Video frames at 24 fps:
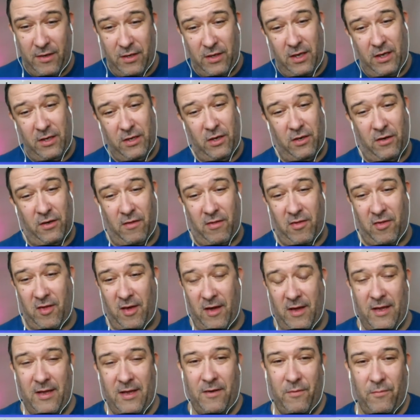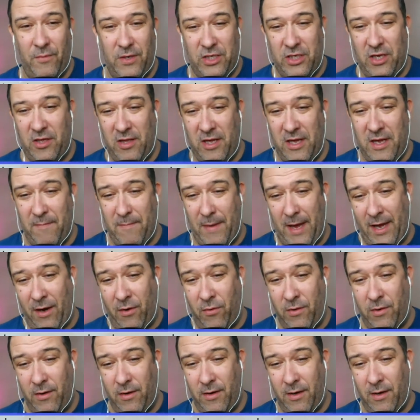you could say, which is email.